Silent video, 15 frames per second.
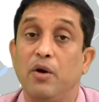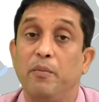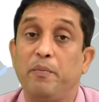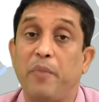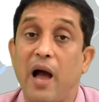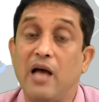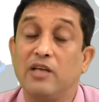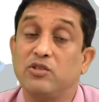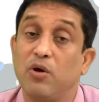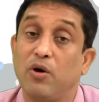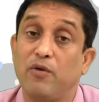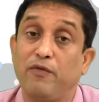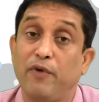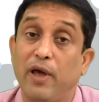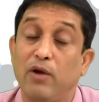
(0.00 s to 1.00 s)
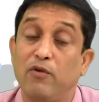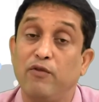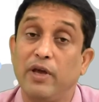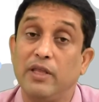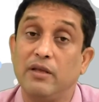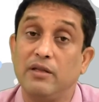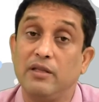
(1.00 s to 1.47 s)
pass or fail,
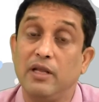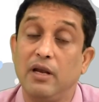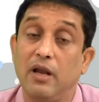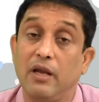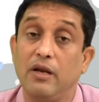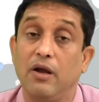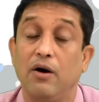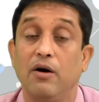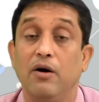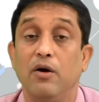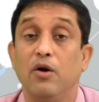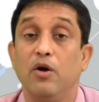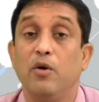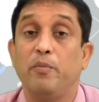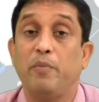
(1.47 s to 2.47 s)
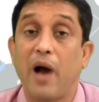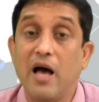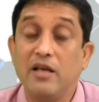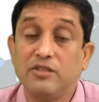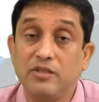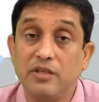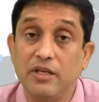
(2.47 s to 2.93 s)
whether the learner
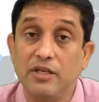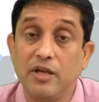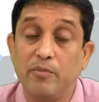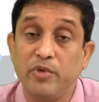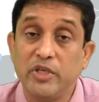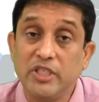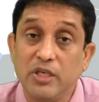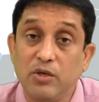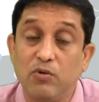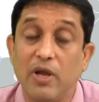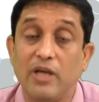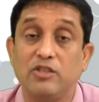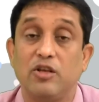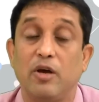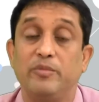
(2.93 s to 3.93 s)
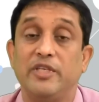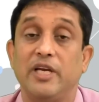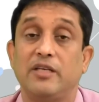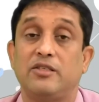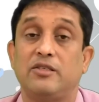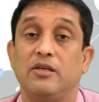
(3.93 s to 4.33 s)
passed in a particular subject